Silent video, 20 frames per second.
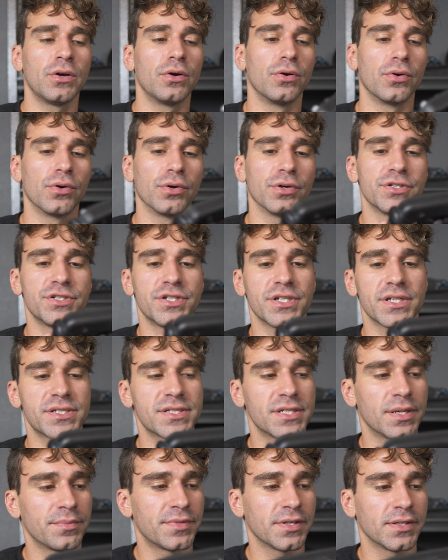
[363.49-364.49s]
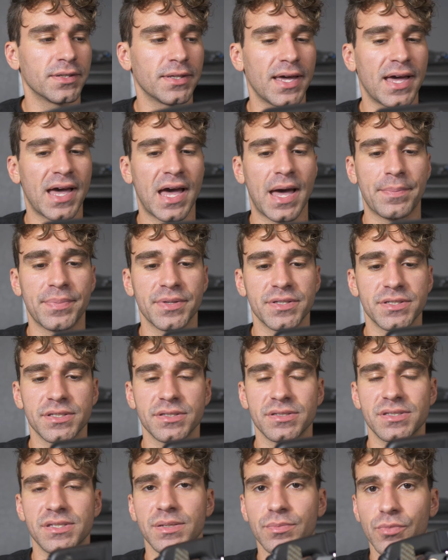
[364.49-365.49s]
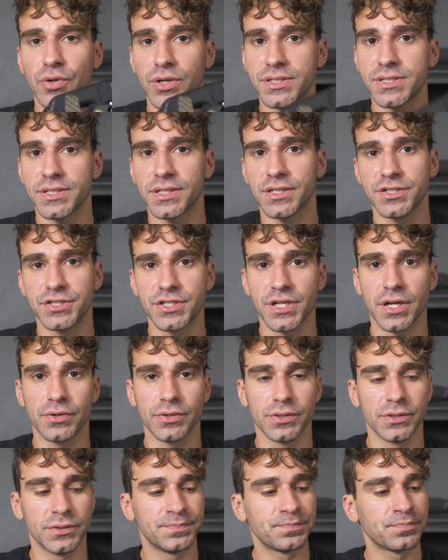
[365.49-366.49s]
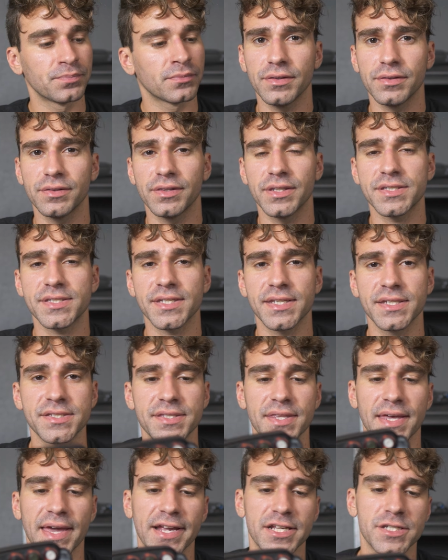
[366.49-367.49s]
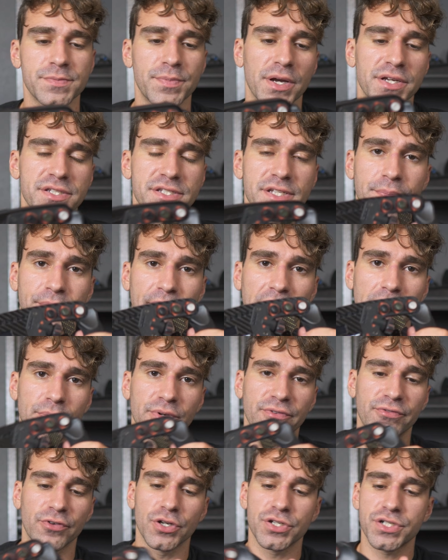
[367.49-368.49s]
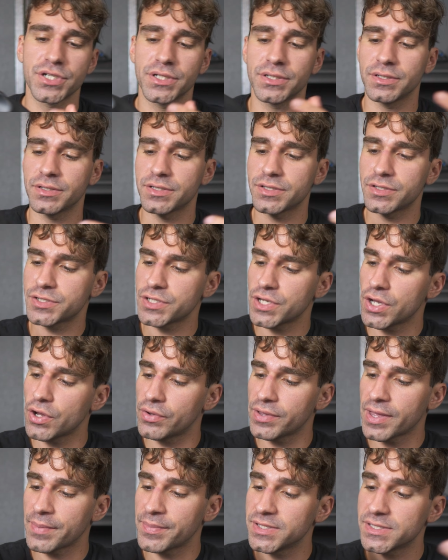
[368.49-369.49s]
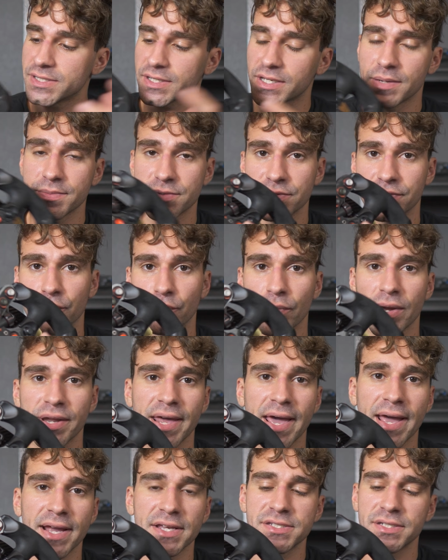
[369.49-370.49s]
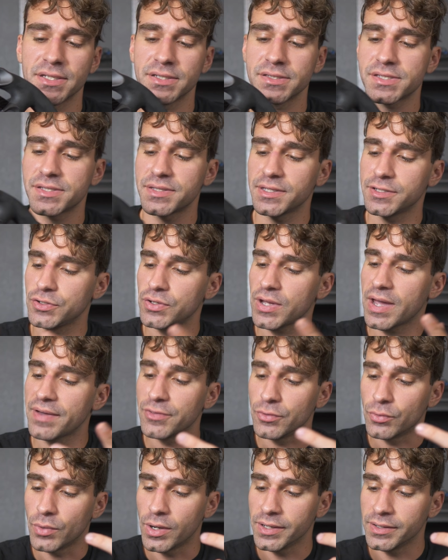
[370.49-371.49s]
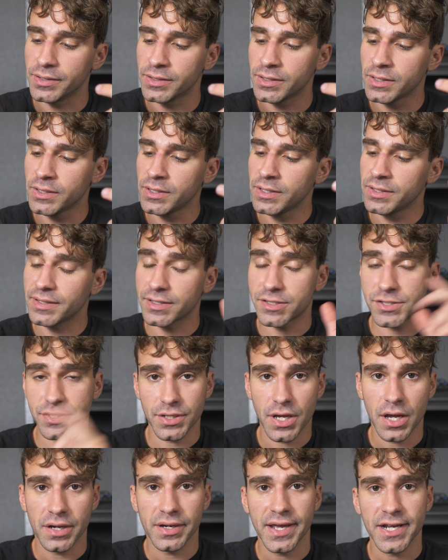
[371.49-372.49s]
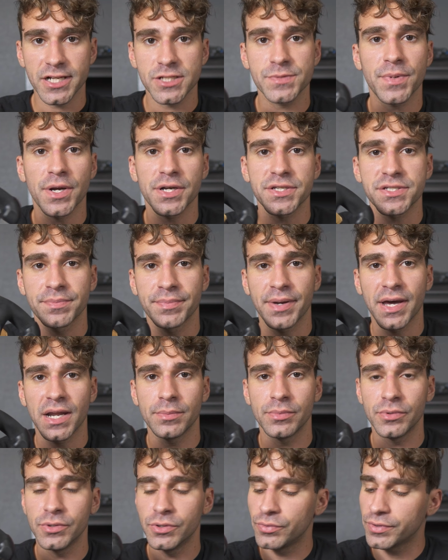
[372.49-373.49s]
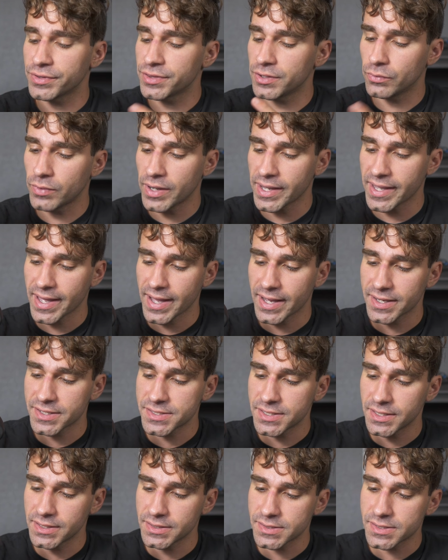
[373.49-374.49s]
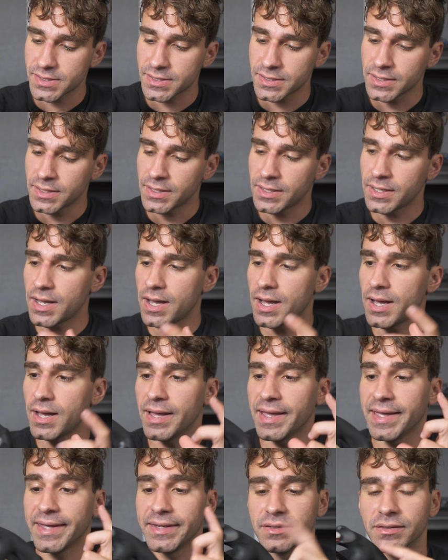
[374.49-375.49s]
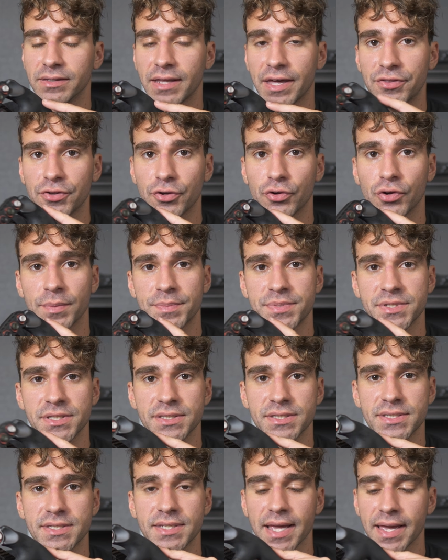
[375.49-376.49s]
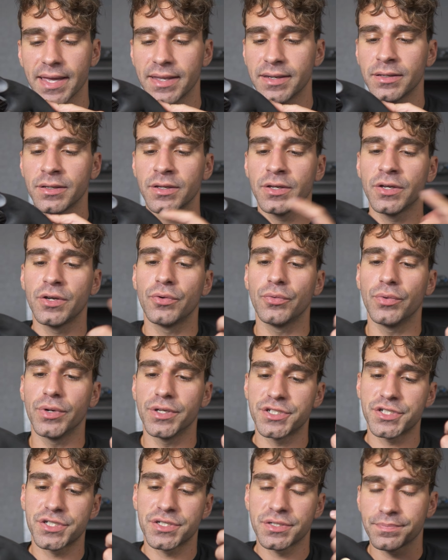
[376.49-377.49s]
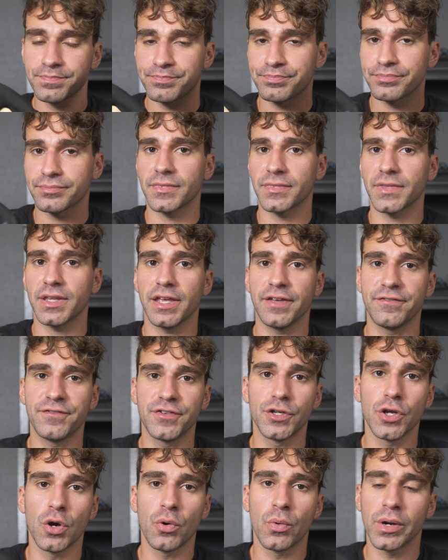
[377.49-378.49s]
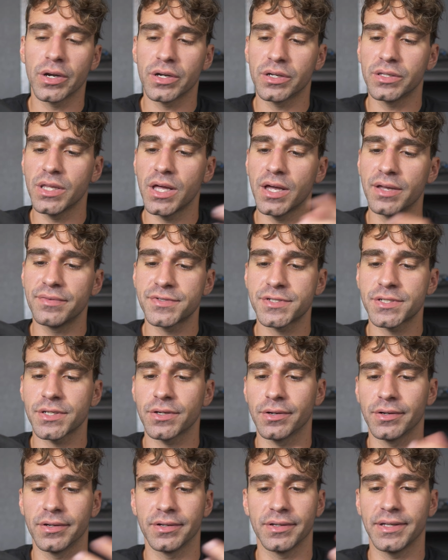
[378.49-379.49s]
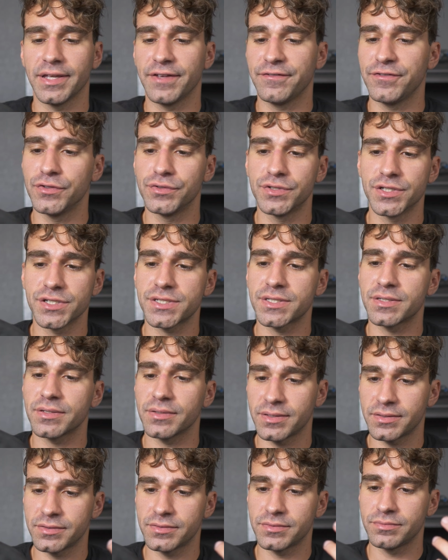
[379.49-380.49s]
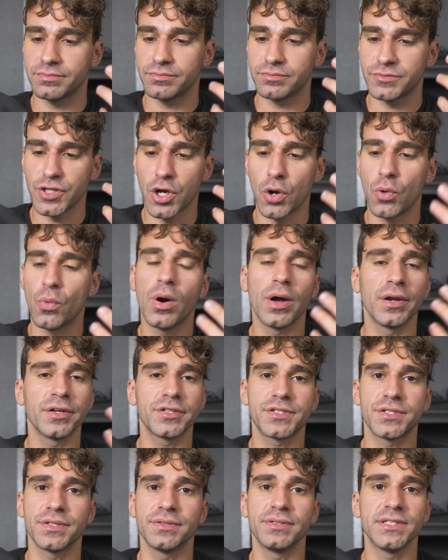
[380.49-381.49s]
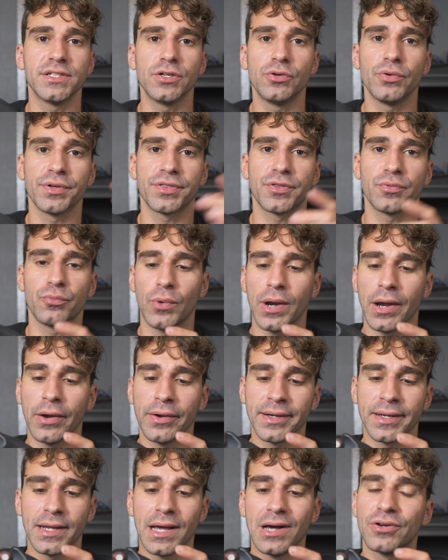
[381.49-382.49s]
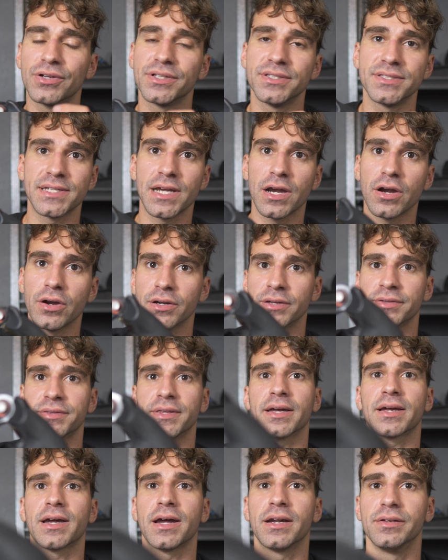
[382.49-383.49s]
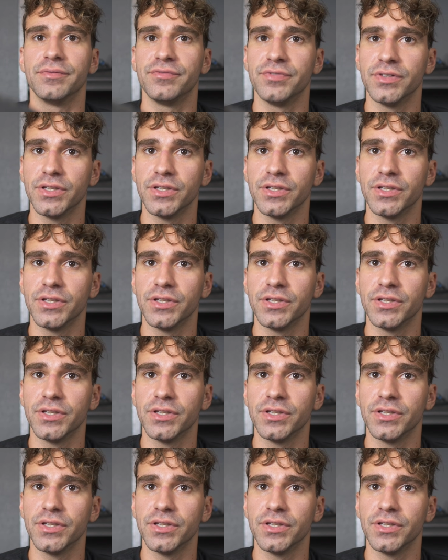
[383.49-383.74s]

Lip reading: or just something that happens in sim racing in general. This is the Xbox compatible version, so that means it comes with the red accents. They do have the one that's non-Xbox compatible with the white accents and leather grips instead, which if you don't wear gloves or if you just don't want to deal with wearing Alcantara that kind of